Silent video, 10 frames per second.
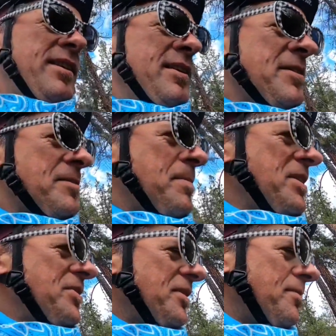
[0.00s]

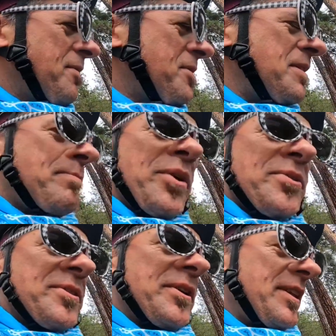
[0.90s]
suspension seat
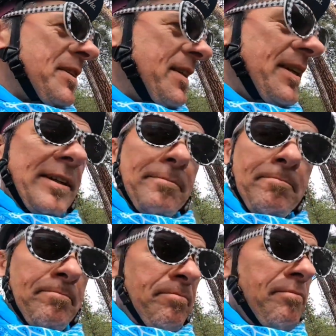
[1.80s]
posts on this thing, and
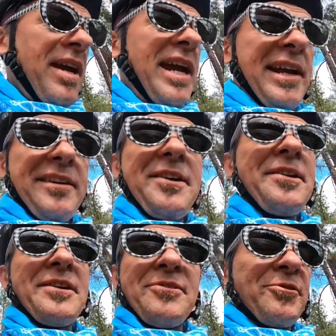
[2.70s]
man,
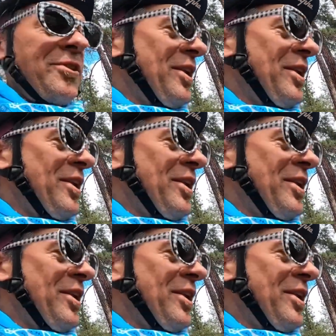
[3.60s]
you can just